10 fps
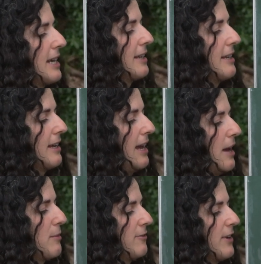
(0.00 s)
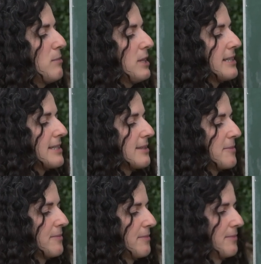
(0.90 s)
in A1 families,
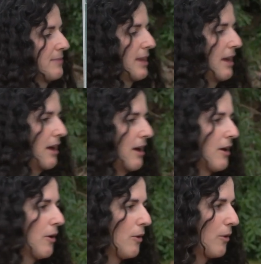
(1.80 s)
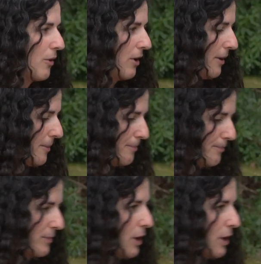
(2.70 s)
um,